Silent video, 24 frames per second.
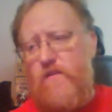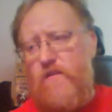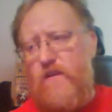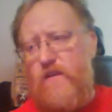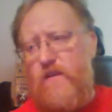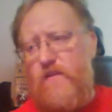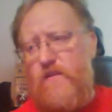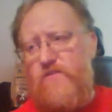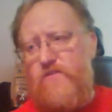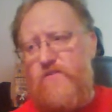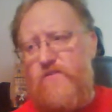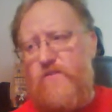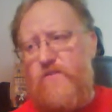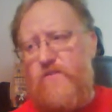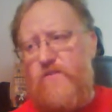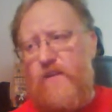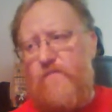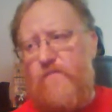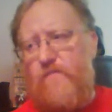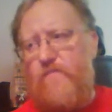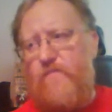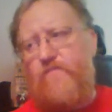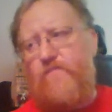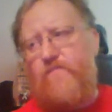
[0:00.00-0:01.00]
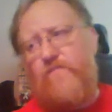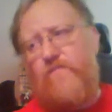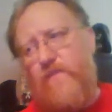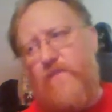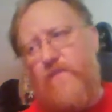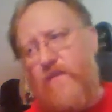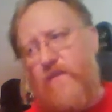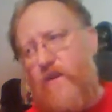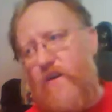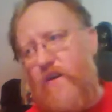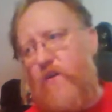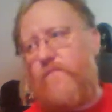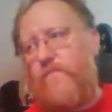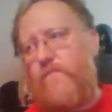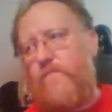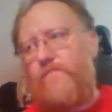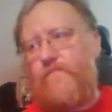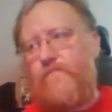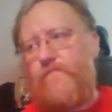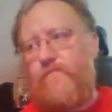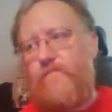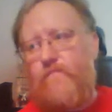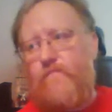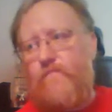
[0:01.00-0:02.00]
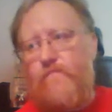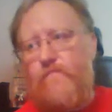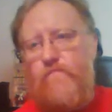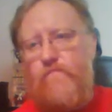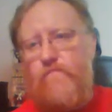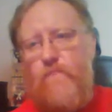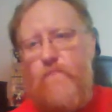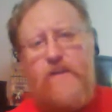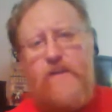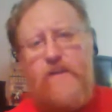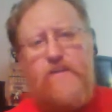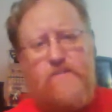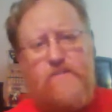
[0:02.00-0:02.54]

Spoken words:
And it's just like, you know, he